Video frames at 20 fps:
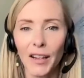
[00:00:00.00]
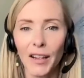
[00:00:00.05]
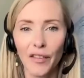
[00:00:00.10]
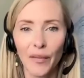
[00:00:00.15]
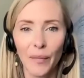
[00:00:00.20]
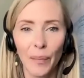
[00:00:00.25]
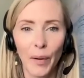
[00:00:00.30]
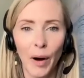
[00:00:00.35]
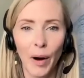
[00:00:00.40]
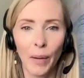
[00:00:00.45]

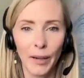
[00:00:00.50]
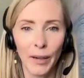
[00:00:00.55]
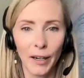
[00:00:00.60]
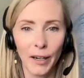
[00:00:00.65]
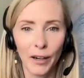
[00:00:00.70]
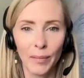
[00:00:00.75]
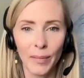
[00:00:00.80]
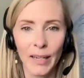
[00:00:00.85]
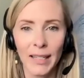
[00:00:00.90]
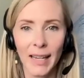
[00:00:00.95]
You've probably
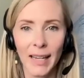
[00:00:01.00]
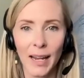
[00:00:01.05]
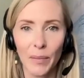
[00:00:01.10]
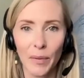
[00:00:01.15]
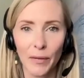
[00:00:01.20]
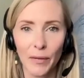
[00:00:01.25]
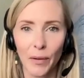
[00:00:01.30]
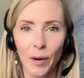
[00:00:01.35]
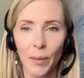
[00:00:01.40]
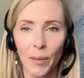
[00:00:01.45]
heard me say it
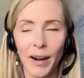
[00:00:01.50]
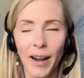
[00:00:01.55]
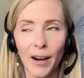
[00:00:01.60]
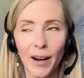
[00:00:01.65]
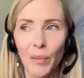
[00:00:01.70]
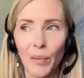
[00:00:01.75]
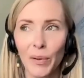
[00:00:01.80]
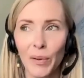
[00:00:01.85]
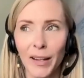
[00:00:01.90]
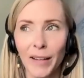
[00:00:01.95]
before, but I
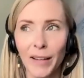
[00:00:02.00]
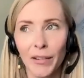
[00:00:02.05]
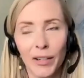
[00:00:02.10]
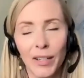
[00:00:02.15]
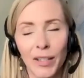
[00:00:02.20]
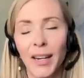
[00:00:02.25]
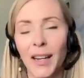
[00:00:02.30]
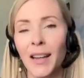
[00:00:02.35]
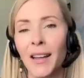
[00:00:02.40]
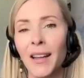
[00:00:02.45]
don't believe there's
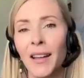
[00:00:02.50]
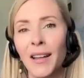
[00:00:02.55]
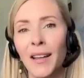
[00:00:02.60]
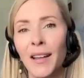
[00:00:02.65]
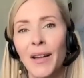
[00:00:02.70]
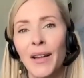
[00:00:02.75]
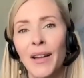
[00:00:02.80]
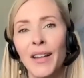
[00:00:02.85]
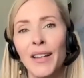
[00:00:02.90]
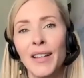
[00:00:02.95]
any
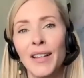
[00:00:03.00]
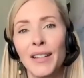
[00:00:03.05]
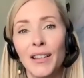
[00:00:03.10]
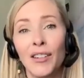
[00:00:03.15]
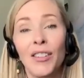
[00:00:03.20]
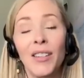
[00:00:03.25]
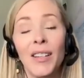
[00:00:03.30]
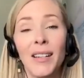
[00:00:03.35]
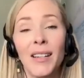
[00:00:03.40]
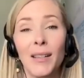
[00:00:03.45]

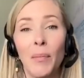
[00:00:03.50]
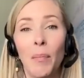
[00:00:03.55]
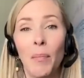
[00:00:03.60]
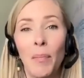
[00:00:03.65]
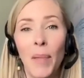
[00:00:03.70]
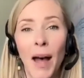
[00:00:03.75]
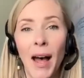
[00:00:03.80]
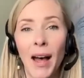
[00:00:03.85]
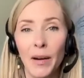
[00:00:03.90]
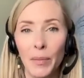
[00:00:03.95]
such thing as a
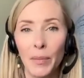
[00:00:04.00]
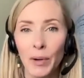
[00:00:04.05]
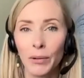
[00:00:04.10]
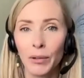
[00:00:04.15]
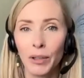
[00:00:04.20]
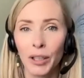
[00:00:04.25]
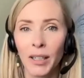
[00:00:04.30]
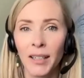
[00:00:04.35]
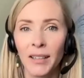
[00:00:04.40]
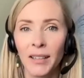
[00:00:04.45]
bad
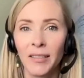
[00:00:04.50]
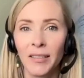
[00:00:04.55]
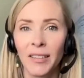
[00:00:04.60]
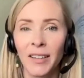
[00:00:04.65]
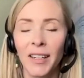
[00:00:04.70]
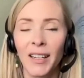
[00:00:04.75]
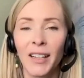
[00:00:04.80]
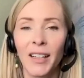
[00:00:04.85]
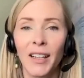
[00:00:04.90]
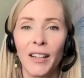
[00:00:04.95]
emotion.
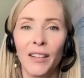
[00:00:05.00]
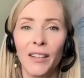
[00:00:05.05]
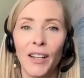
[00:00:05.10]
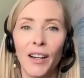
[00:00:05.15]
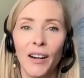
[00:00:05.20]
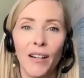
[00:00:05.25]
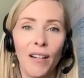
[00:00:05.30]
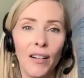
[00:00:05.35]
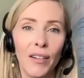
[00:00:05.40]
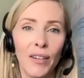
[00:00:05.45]

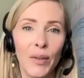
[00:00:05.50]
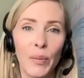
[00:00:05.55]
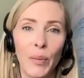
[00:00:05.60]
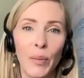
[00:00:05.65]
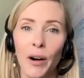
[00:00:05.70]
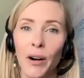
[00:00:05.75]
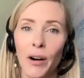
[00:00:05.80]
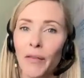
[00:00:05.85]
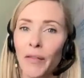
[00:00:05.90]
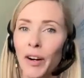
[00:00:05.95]
They're all just
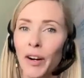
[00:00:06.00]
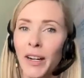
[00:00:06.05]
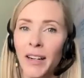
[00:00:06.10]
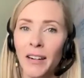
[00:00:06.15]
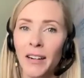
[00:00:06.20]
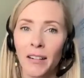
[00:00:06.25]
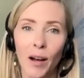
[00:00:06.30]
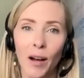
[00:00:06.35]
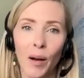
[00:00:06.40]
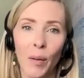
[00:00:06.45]
part of our
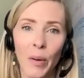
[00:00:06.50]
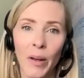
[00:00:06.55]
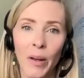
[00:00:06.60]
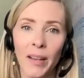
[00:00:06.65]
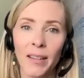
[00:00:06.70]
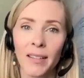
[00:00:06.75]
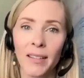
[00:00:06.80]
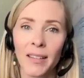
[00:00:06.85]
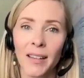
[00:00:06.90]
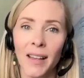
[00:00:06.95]
inner
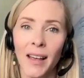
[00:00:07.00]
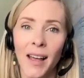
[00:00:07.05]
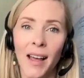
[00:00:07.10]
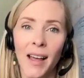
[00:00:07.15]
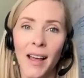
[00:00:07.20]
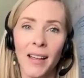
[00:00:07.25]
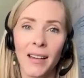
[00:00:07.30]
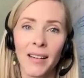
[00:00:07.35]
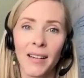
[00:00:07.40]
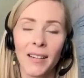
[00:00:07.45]
compass
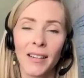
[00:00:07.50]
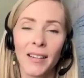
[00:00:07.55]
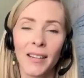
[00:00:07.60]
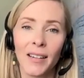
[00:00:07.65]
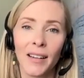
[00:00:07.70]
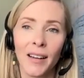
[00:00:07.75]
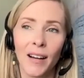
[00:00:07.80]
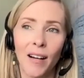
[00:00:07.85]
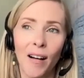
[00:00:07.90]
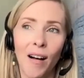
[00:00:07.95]
and
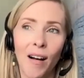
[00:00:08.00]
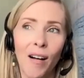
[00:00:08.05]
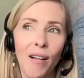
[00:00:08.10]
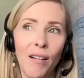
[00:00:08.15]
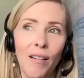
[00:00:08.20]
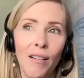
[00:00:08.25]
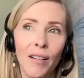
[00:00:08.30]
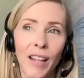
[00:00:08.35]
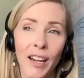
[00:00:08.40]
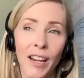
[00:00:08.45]

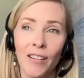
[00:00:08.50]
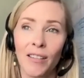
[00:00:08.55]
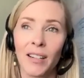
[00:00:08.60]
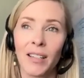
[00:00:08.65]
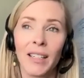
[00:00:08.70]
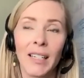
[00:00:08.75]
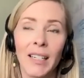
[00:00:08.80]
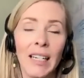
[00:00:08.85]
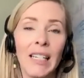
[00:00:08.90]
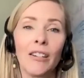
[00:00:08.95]
all here to
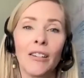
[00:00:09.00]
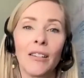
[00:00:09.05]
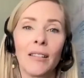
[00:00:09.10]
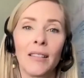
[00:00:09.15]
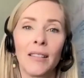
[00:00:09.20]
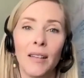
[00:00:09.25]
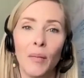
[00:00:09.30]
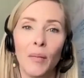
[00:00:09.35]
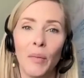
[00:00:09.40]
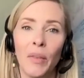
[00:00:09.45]
teach us
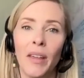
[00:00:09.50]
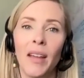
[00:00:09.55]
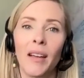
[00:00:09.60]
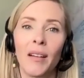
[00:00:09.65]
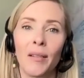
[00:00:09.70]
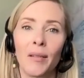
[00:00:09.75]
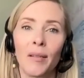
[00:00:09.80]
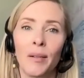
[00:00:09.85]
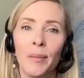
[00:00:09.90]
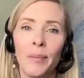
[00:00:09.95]
something.
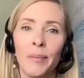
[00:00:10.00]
